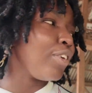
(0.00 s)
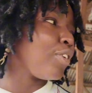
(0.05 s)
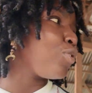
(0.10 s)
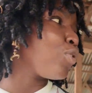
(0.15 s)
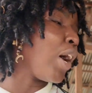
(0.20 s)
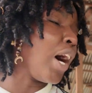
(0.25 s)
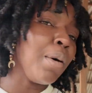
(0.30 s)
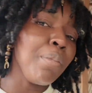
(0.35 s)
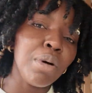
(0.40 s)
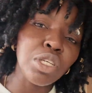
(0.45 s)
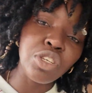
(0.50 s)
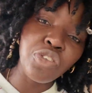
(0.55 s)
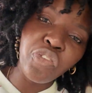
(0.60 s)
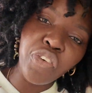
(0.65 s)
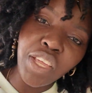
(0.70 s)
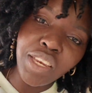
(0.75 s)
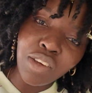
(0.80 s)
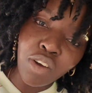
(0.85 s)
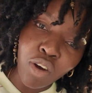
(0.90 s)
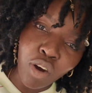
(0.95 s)
you know how much
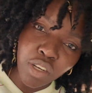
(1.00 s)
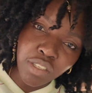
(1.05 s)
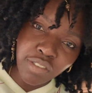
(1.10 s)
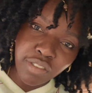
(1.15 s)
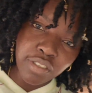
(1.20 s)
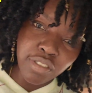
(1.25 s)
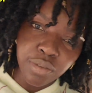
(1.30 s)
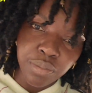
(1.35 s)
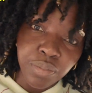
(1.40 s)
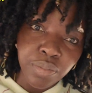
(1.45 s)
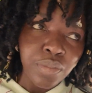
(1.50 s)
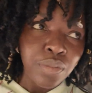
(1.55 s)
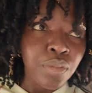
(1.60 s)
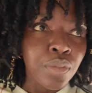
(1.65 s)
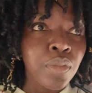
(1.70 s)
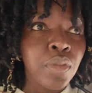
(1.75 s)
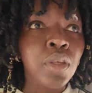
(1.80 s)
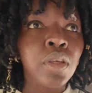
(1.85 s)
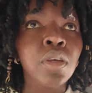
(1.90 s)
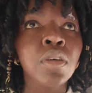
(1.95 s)
feed costs.
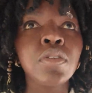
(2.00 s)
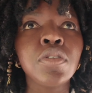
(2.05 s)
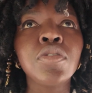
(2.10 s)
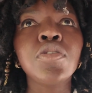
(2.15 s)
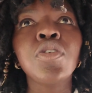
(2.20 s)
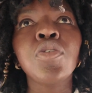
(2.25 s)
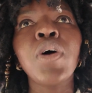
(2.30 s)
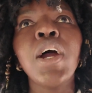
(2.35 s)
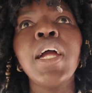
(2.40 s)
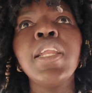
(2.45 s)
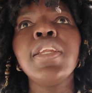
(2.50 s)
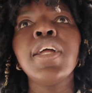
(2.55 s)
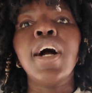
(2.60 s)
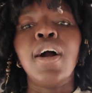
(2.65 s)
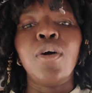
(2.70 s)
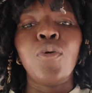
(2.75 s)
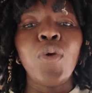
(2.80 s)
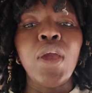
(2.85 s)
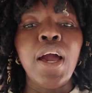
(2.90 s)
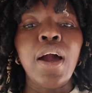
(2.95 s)
So right
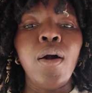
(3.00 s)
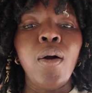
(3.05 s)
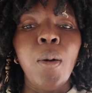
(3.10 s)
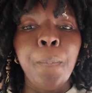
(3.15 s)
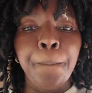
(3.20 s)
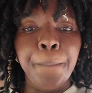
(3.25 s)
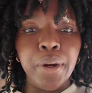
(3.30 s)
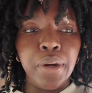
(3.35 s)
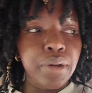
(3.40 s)
now we are up.